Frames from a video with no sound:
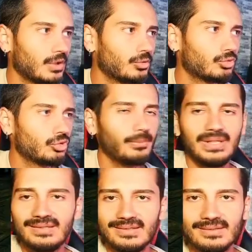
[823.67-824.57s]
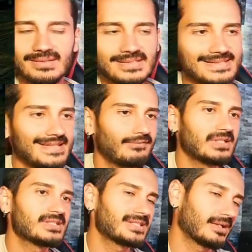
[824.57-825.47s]
Two minutes
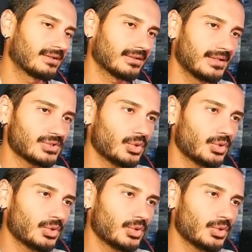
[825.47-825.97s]
7 seconds, guys.